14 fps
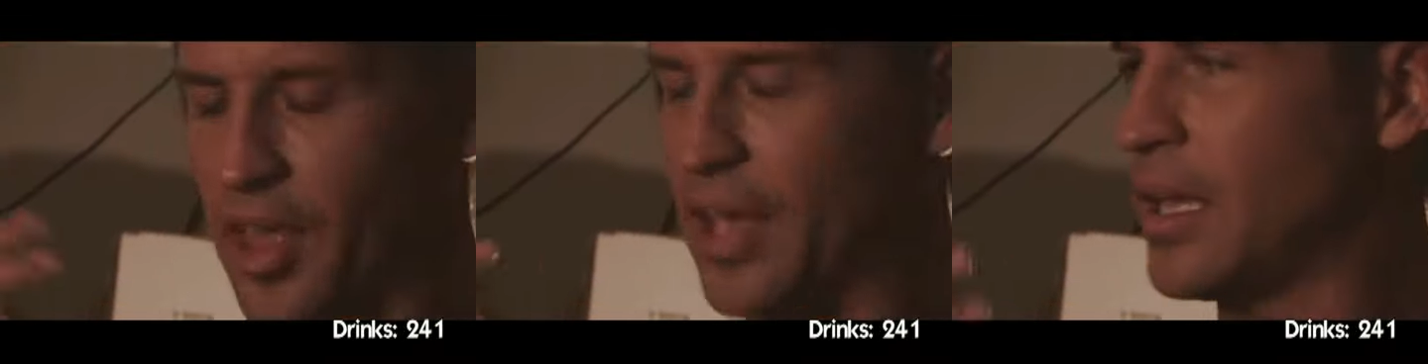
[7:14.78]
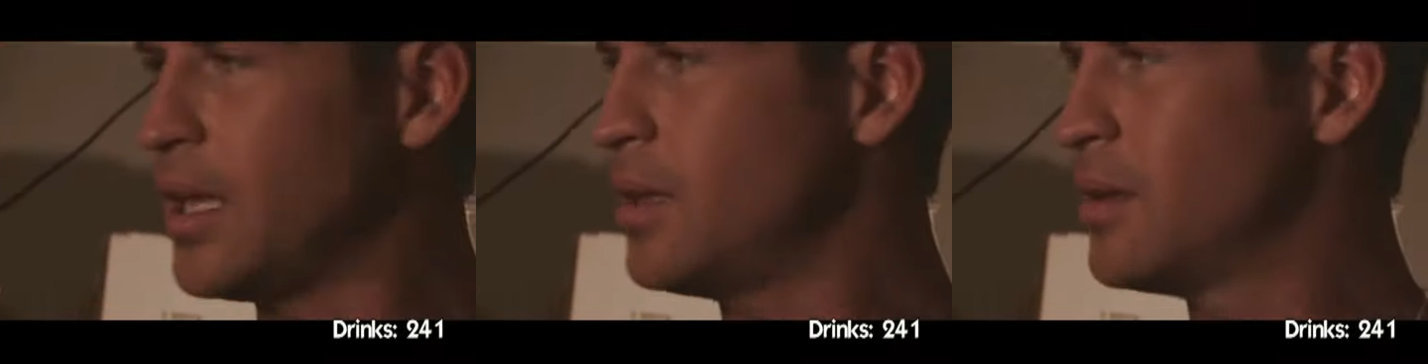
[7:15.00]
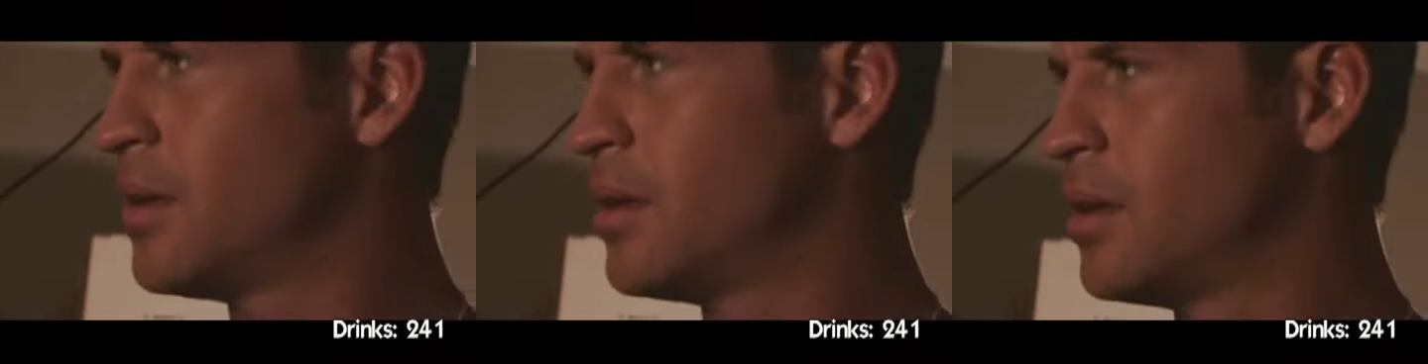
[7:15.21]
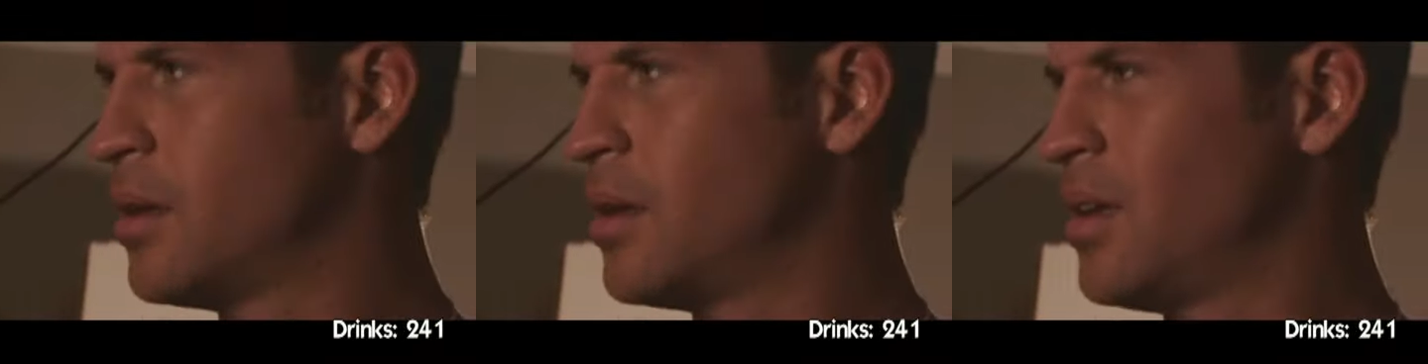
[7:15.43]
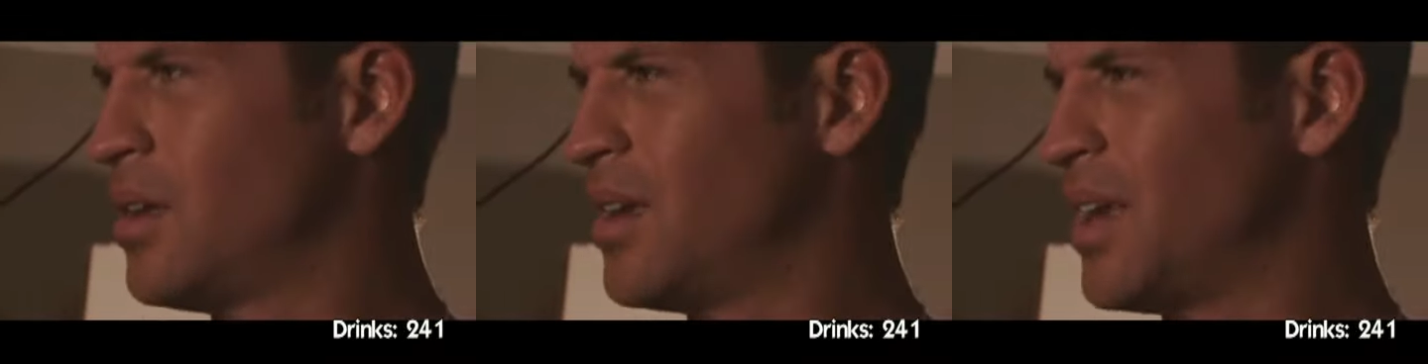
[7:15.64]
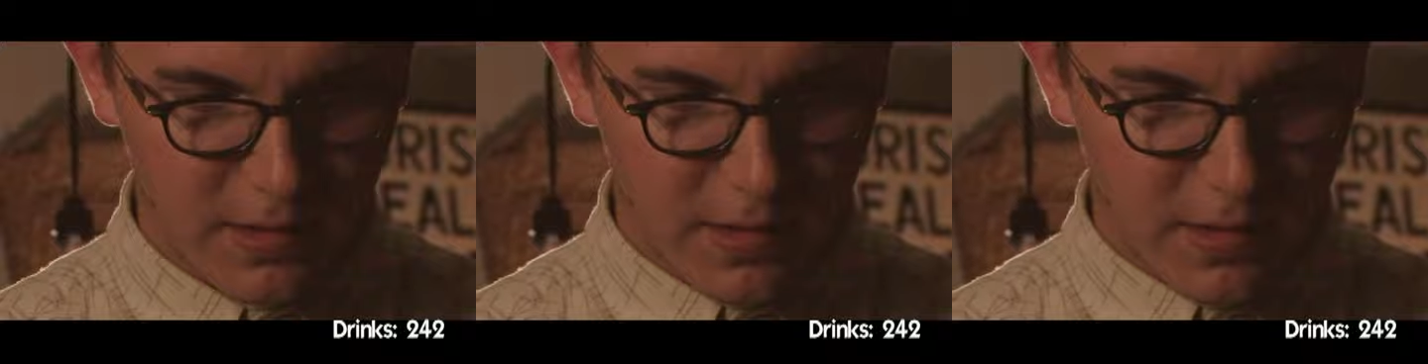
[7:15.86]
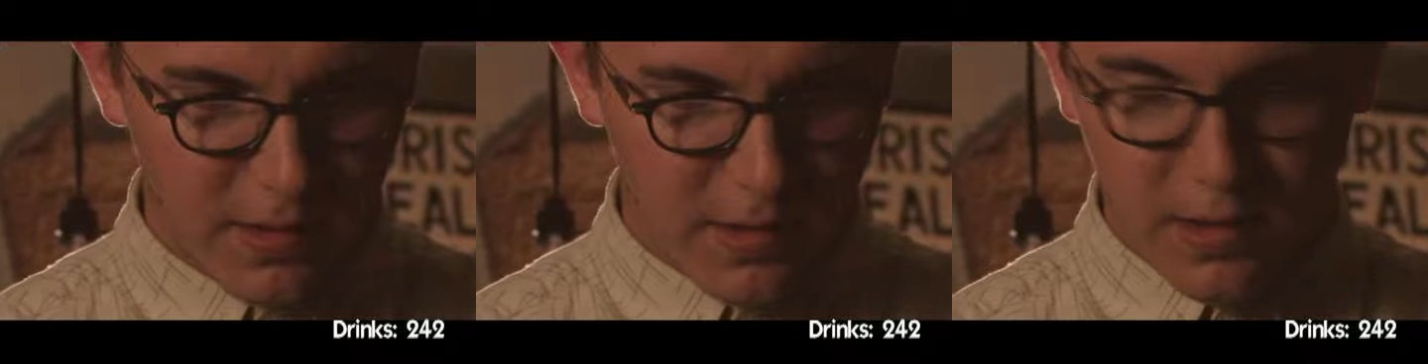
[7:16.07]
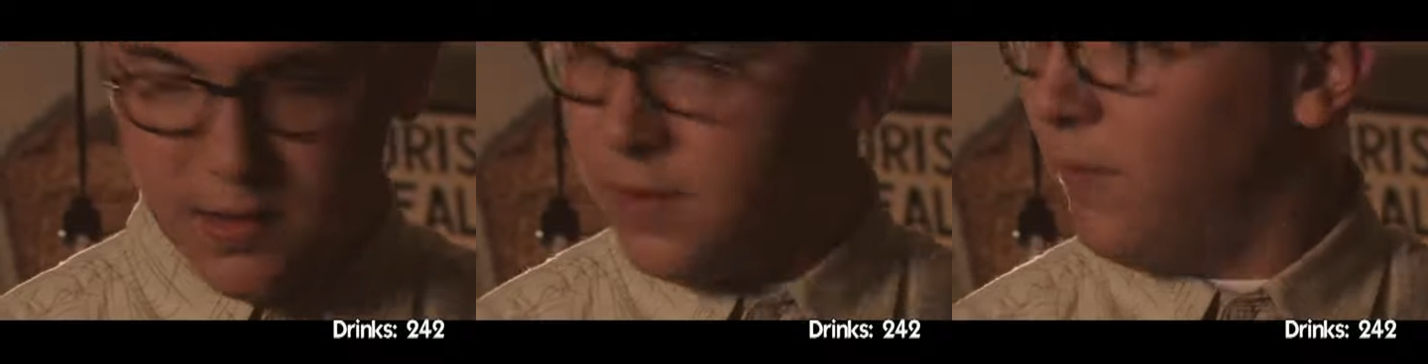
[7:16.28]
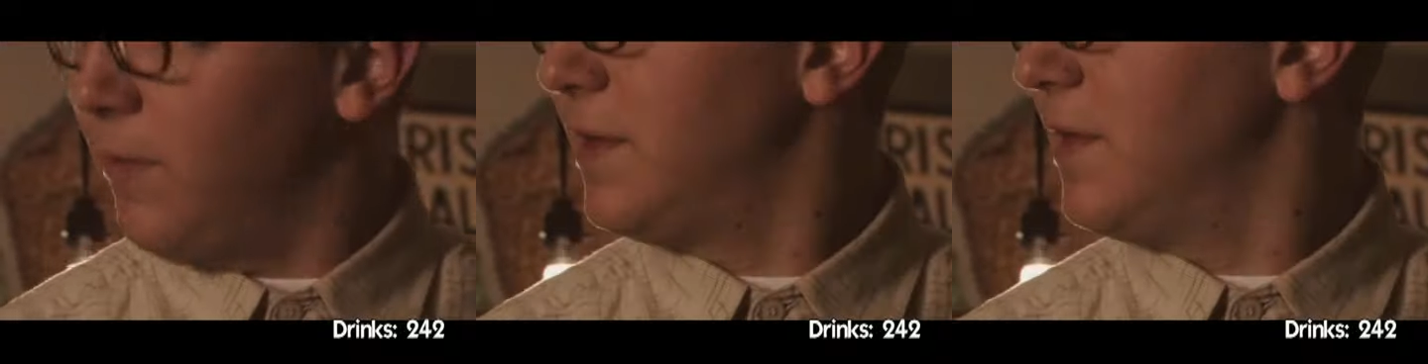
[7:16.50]
thingy.
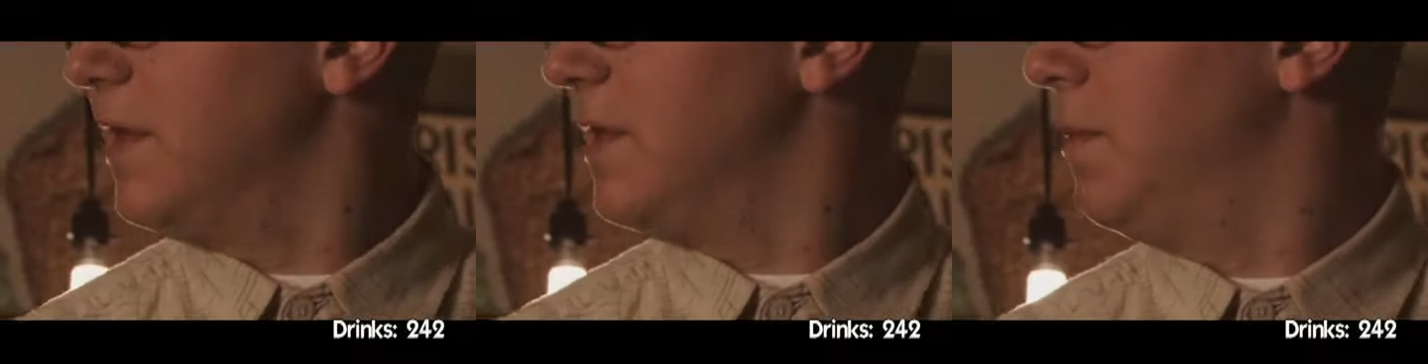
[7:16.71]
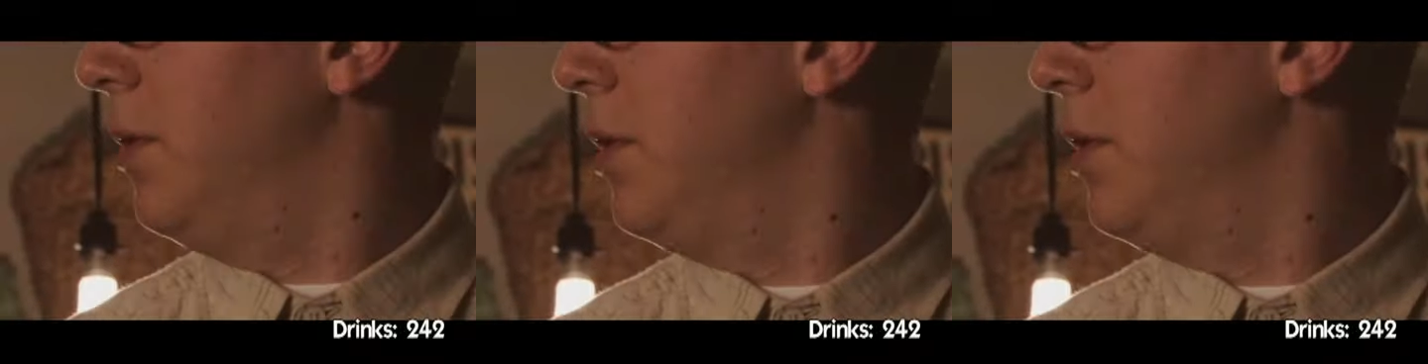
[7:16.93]
The rest of this